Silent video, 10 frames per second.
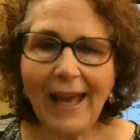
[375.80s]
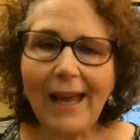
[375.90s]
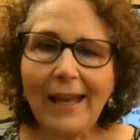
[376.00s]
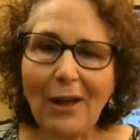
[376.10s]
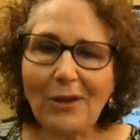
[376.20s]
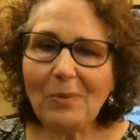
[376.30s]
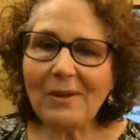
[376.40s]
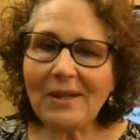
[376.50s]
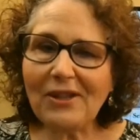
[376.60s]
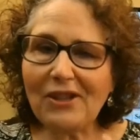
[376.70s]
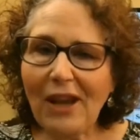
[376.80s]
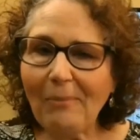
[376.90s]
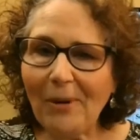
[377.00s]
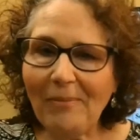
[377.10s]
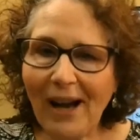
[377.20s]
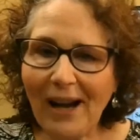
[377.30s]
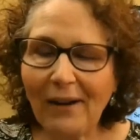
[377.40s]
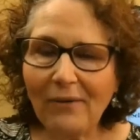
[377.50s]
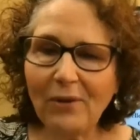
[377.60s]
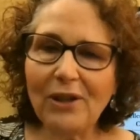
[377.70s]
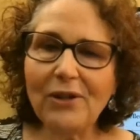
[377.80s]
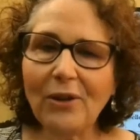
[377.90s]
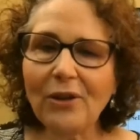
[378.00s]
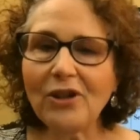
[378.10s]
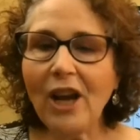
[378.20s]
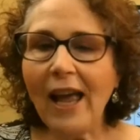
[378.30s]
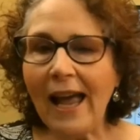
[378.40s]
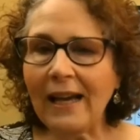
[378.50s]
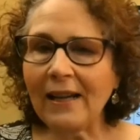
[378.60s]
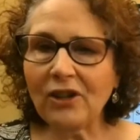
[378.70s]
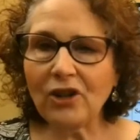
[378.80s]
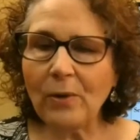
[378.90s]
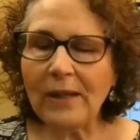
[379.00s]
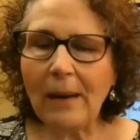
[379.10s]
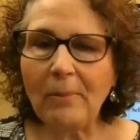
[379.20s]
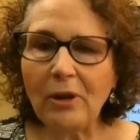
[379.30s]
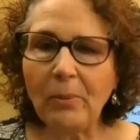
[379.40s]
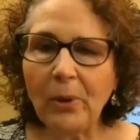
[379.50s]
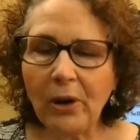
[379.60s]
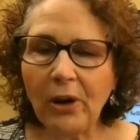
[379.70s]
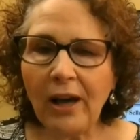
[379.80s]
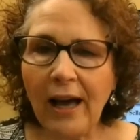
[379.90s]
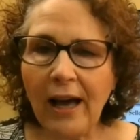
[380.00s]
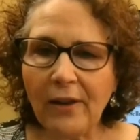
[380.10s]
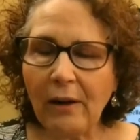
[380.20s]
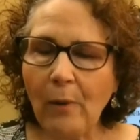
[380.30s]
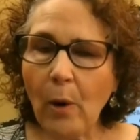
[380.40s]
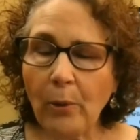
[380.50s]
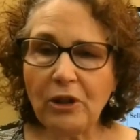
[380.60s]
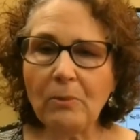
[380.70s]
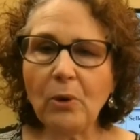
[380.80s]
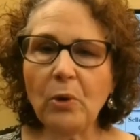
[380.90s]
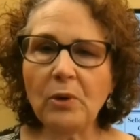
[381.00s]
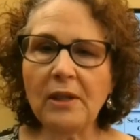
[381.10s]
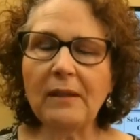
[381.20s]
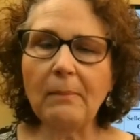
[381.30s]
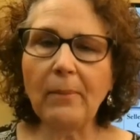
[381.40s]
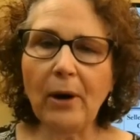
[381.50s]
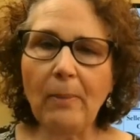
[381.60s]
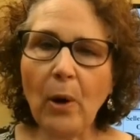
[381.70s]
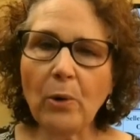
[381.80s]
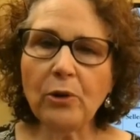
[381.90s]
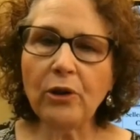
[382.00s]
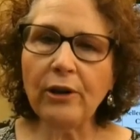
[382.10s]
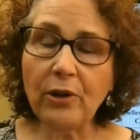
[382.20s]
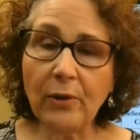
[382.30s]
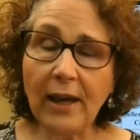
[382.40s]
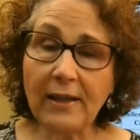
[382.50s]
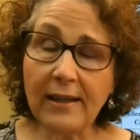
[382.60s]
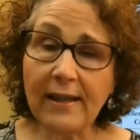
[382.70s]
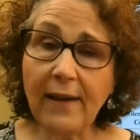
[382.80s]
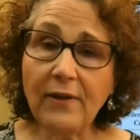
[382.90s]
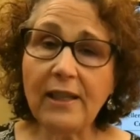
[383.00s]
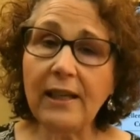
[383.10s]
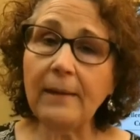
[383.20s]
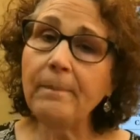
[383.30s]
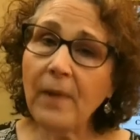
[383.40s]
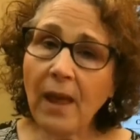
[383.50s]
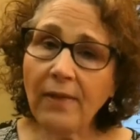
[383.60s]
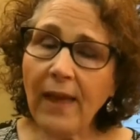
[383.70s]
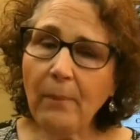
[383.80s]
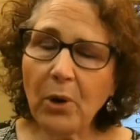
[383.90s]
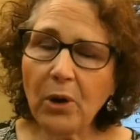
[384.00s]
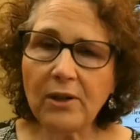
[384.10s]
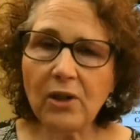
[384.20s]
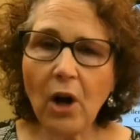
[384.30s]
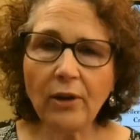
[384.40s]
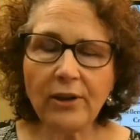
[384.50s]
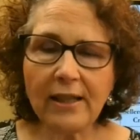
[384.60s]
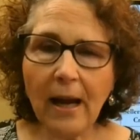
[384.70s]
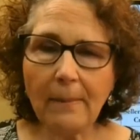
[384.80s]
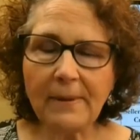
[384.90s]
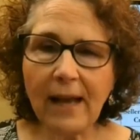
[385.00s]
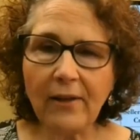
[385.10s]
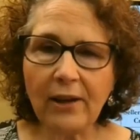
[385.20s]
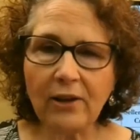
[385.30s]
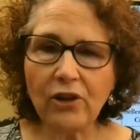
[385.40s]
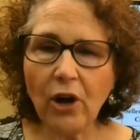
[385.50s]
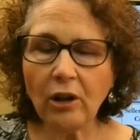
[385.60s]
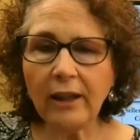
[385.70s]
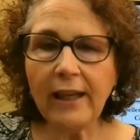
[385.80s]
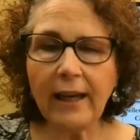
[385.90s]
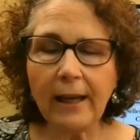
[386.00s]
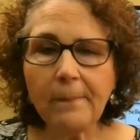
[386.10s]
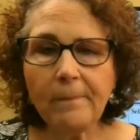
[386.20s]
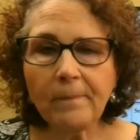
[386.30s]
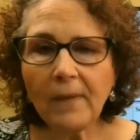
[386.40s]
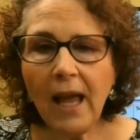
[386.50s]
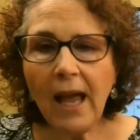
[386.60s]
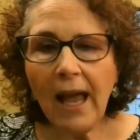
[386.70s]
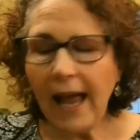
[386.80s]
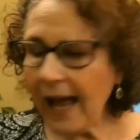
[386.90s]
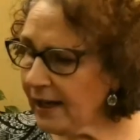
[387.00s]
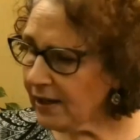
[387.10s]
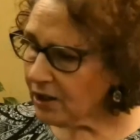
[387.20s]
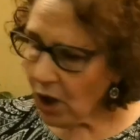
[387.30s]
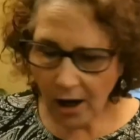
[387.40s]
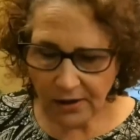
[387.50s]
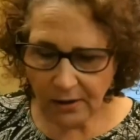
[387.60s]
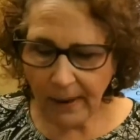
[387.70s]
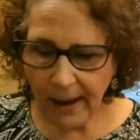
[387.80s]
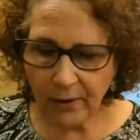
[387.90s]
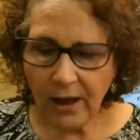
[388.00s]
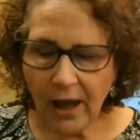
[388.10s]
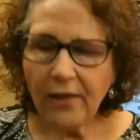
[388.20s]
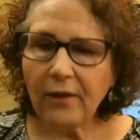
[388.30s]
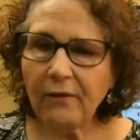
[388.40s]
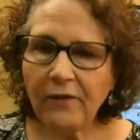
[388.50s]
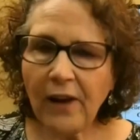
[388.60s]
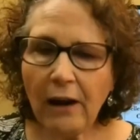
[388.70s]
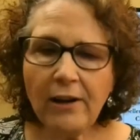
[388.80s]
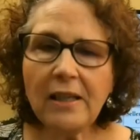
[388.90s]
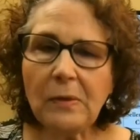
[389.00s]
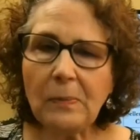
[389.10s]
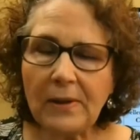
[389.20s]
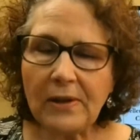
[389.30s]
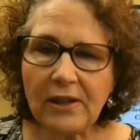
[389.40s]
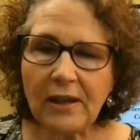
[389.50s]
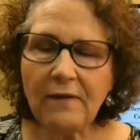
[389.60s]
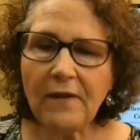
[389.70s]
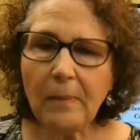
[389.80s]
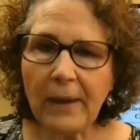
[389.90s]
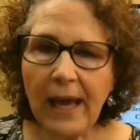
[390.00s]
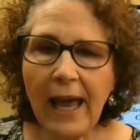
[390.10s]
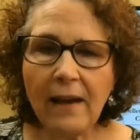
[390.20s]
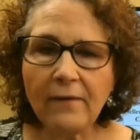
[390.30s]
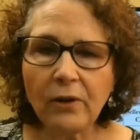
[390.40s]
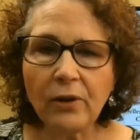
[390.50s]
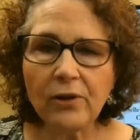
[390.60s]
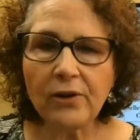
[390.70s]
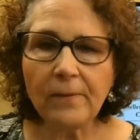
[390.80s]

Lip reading: Now, this was a separate body of research, and it shows up in the book that I wrote with Jim Kouzes and Barry Posner in 2017. That book is called Stop Selling and Start Leading. And it talks about the very specific behaviors